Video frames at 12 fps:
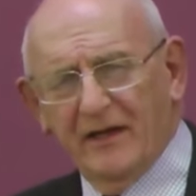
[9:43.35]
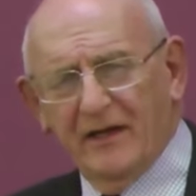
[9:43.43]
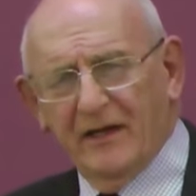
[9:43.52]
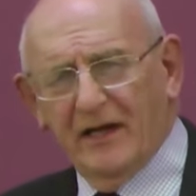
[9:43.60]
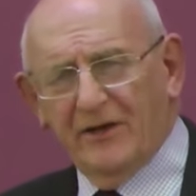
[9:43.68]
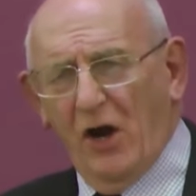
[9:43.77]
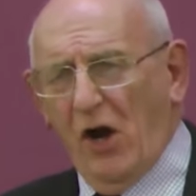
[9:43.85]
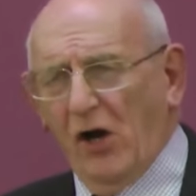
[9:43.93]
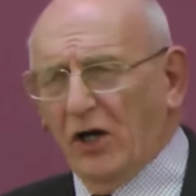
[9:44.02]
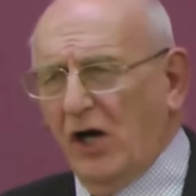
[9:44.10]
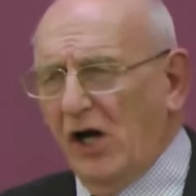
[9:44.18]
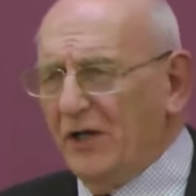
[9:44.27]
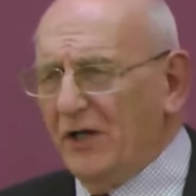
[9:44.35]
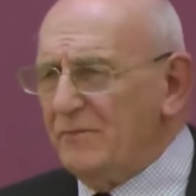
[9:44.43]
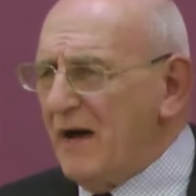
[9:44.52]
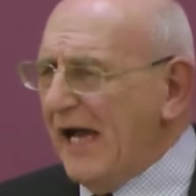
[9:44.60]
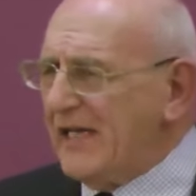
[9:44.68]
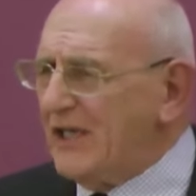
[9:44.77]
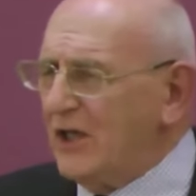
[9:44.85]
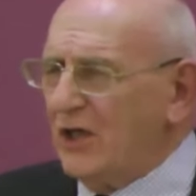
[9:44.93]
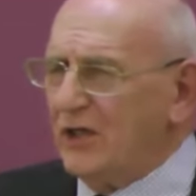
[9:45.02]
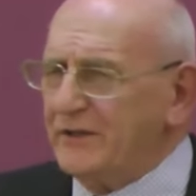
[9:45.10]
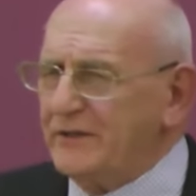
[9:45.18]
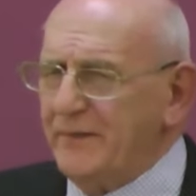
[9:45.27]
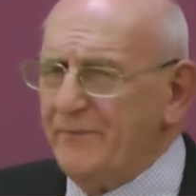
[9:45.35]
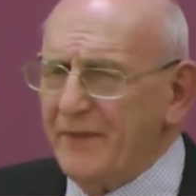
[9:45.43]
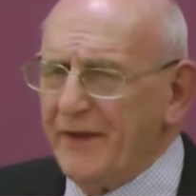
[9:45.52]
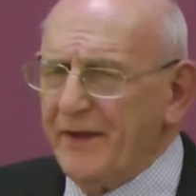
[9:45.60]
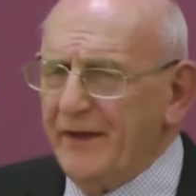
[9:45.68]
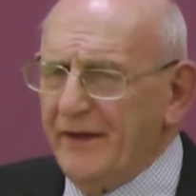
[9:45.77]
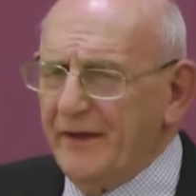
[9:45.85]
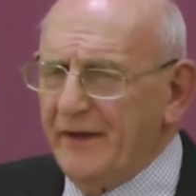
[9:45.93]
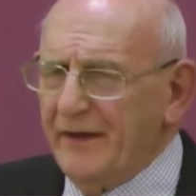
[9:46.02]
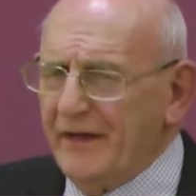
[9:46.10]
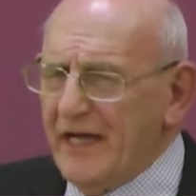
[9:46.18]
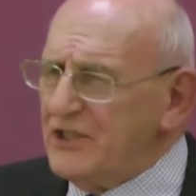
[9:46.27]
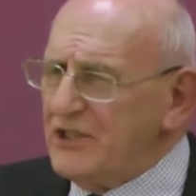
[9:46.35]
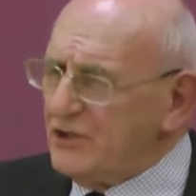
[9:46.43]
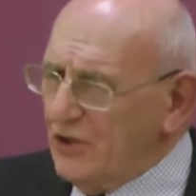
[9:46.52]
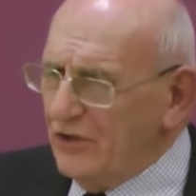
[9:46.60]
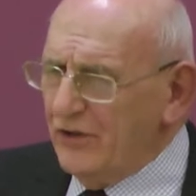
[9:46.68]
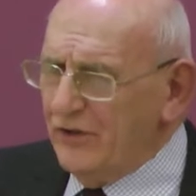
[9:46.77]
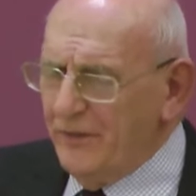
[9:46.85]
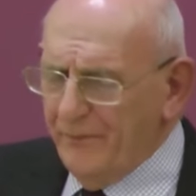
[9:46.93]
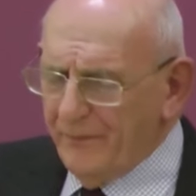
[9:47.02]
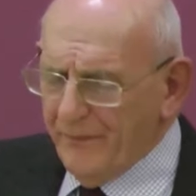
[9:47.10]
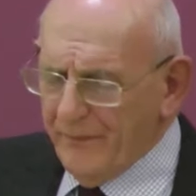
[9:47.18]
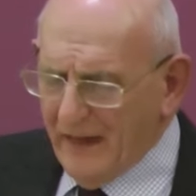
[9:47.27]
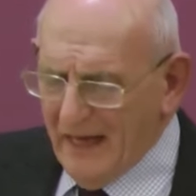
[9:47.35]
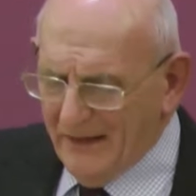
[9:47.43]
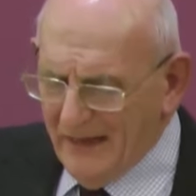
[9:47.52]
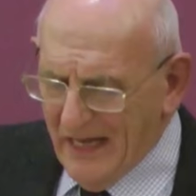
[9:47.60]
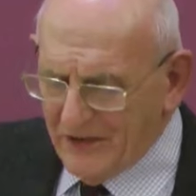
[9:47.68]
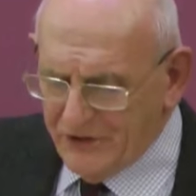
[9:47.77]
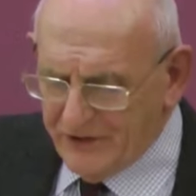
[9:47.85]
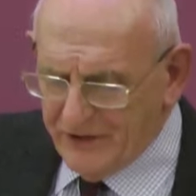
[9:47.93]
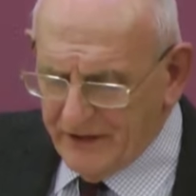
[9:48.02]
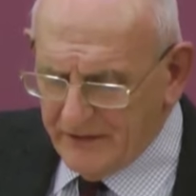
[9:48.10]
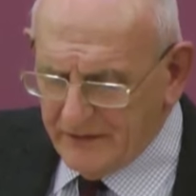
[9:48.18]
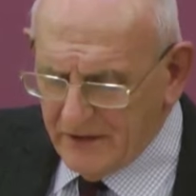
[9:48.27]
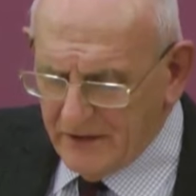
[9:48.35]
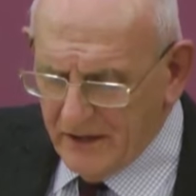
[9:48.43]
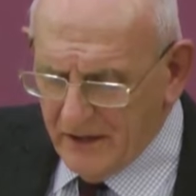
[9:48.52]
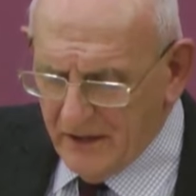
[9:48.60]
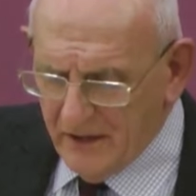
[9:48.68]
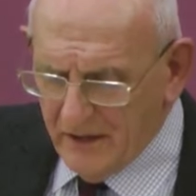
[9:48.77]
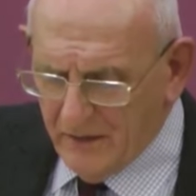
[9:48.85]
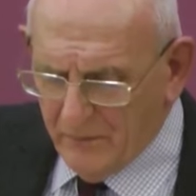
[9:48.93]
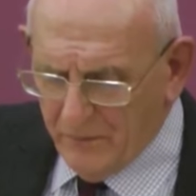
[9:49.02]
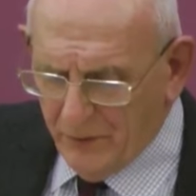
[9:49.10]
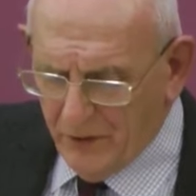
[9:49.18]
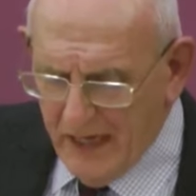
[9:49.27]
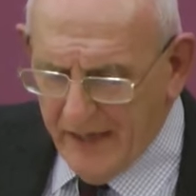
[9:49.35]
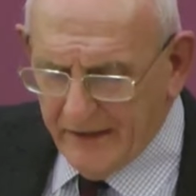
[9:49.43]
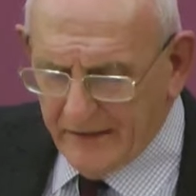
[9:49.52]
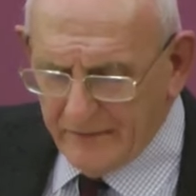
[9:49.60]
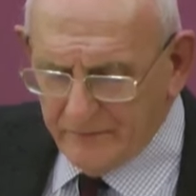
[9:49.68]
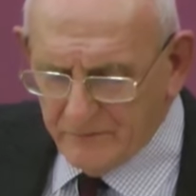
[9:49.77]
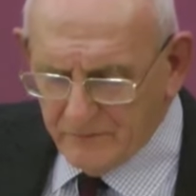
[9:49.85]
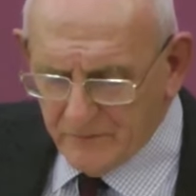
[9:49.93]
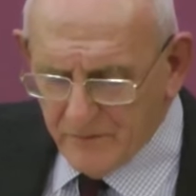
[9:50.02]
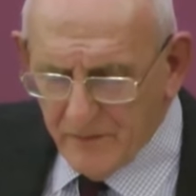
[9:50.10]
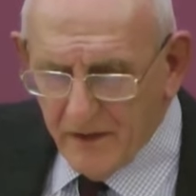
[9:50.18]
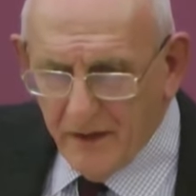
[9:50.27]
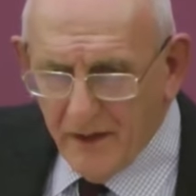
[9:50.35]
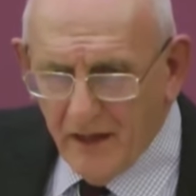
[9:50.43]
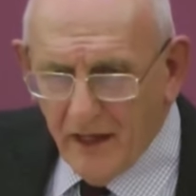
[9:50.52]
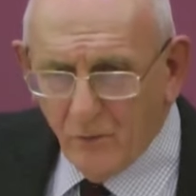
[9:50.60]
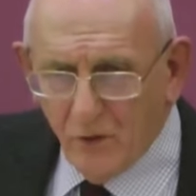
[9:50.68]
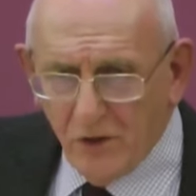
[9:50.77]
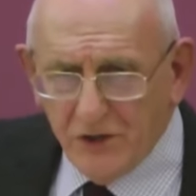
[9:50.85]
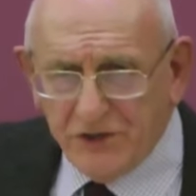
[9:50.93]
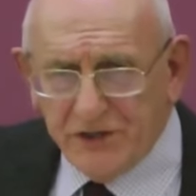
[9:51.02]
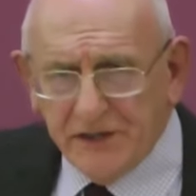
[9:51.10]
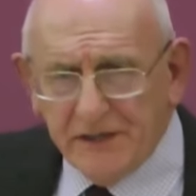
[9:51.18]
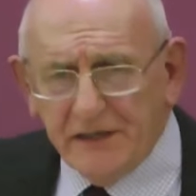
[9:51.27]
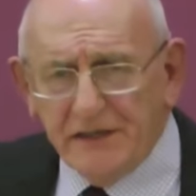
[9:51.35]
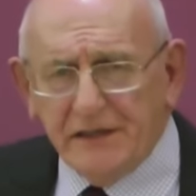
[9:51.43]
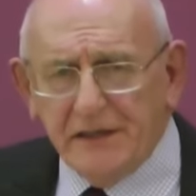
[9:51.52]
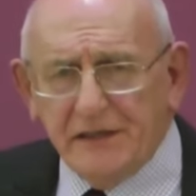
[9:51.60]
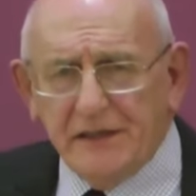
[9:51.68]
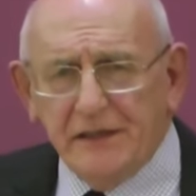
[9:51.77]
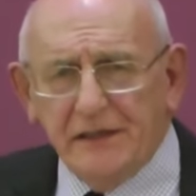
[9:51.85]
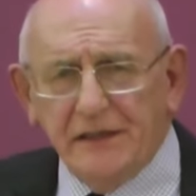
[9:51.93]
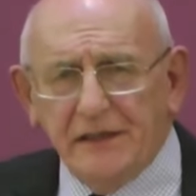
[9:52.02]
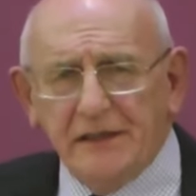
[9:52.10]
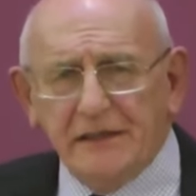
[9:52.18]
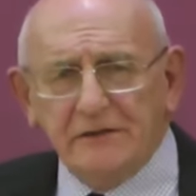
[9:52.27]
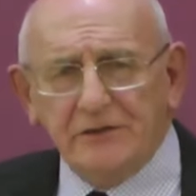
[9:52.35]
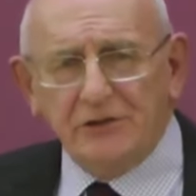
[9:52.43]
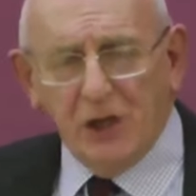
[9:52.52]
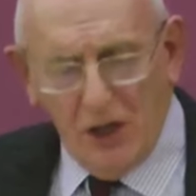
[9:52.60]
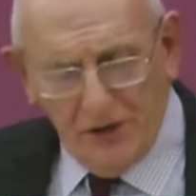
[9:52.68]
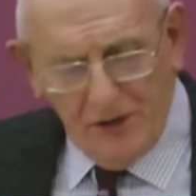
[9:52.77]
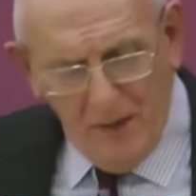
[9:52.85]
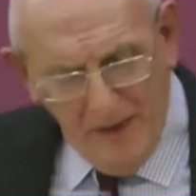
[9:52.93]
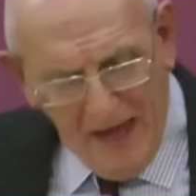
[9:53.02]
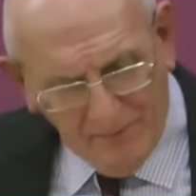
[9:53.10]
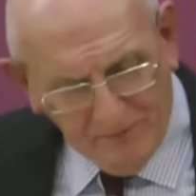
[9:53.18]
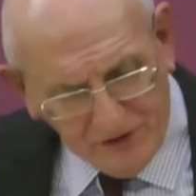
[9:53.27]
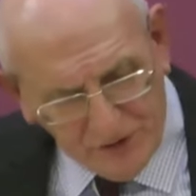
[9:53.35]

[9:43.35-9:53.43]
And our God, my God, he's good at answering prayer. And once John the Baptist